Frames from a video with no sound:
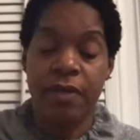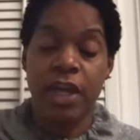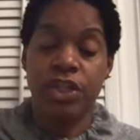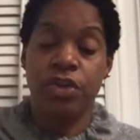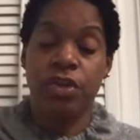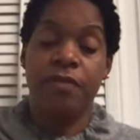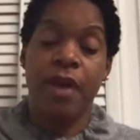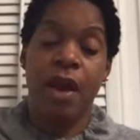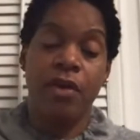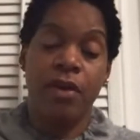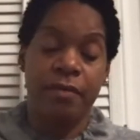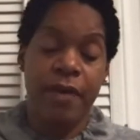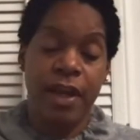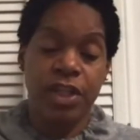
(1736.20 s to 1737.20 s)
or viral
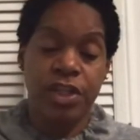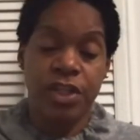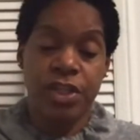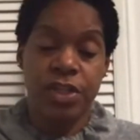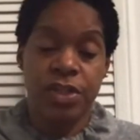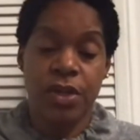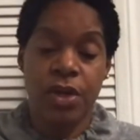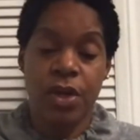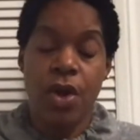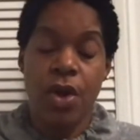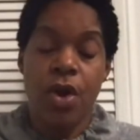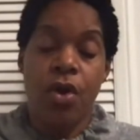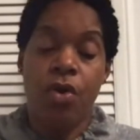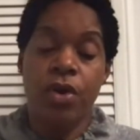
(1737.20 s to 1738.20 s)
infections,
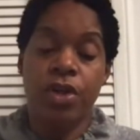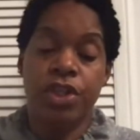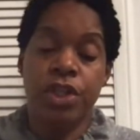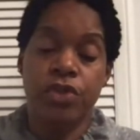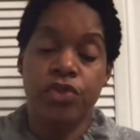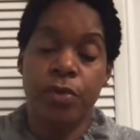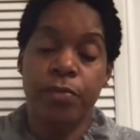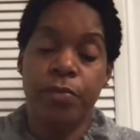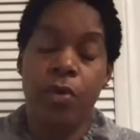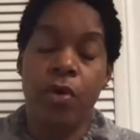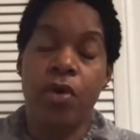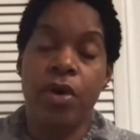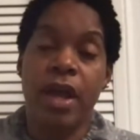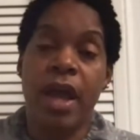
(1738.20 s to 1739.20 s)
or children
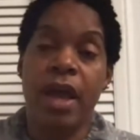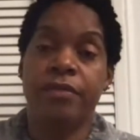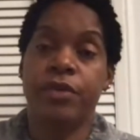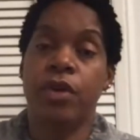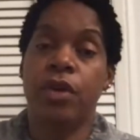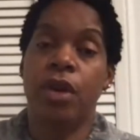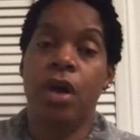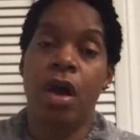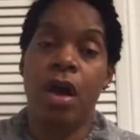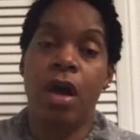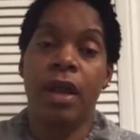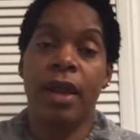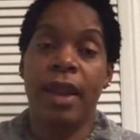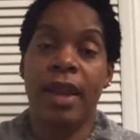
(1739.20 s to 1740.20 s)
born after long
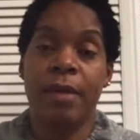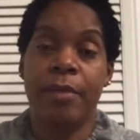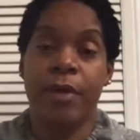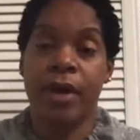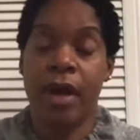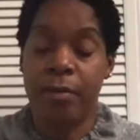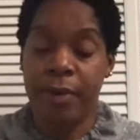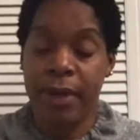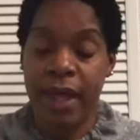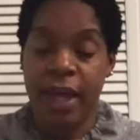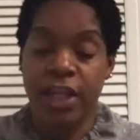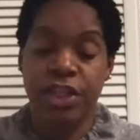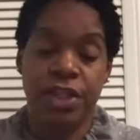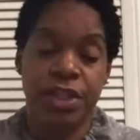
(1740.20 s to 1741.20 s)
labor
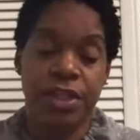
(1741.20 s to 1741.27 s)
complications.